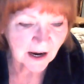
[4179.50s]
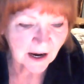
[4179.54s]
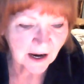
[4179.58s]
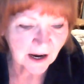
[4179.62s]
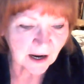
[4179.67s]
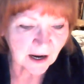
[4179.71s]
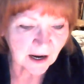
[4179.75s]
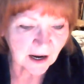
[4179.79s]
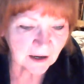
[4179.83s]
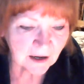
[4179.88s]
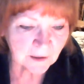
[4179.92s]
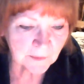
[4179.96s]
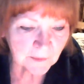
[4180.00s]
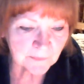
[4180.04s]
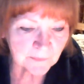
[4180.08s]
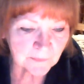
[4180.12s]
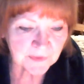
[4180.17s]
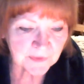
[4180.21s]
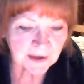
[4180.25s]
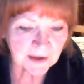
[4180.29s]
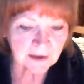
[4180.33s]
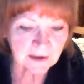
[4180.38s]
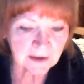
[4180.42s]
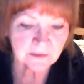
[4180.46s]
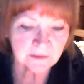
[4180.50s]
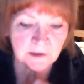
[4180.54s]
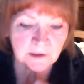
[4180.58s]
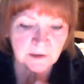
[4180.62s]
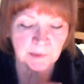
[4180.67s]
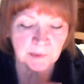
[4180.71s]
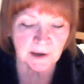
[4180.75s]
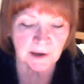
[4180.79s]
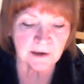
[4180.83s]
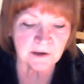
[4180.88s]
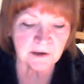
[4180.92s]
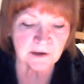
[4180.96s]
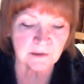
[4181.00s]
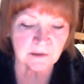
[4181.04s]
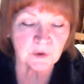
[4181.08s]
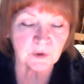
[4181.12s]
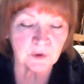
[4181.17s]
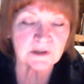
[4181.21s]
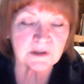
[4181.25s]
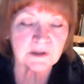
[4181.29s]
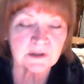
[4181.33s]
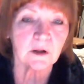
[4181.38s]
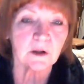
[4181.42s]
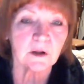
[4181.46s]
And the companion
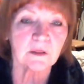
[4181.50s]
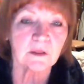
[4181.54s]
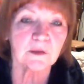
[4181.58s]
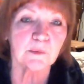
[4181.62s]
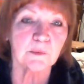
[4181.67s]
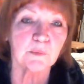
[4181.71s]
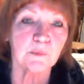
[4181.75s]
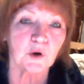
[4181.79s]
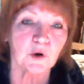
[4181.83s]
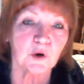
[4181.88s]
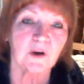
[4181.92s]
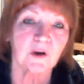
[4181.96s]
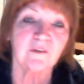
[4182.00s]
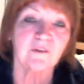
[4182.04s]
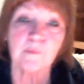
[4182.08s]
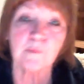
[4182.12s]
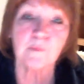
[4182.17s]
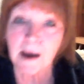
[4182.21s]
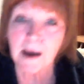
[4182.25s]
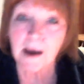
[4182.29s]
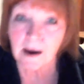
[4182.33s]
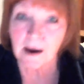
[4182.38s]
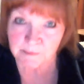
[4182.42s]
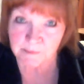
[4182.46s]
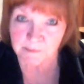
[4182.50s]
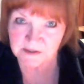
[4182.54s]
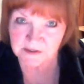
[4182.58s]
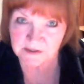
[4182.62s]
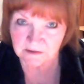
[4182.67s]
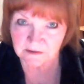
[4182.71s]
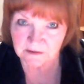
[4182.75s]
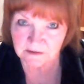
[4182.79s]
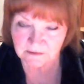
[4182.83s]
book is called the Book of Maps.